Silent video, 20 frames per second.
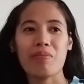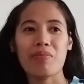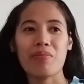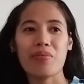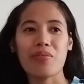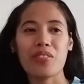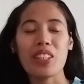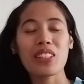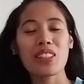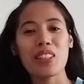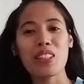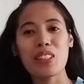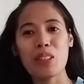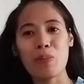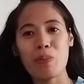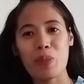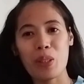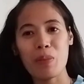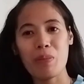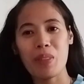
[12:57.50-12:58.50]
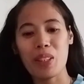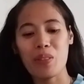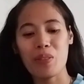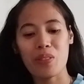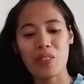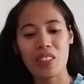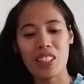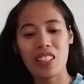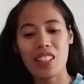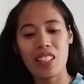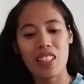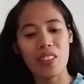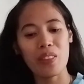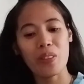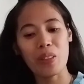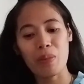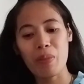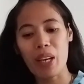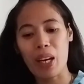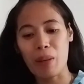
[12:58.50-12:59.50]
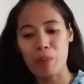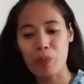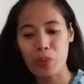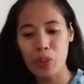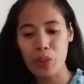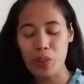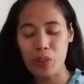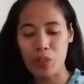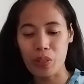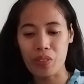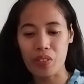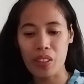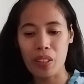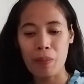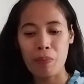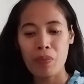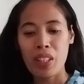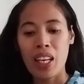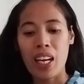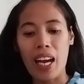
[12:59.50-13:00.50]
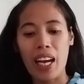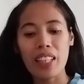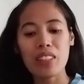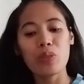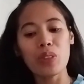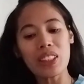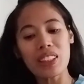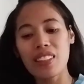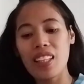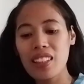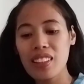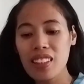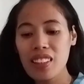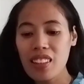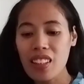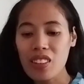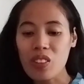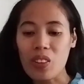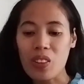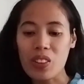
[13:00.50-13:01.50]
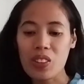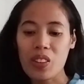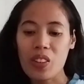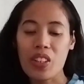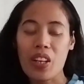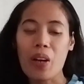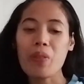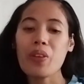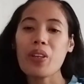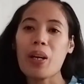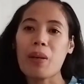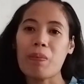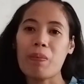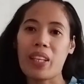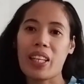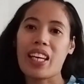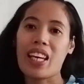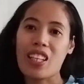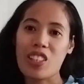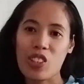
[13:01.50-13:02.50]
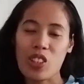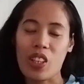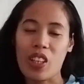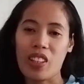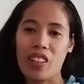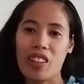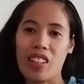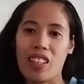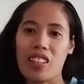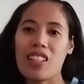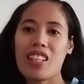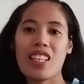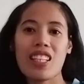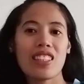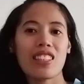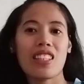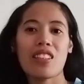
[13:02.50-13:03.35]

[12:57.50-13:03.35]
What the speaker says: residence permit will be approved. And we stated that also in our application that he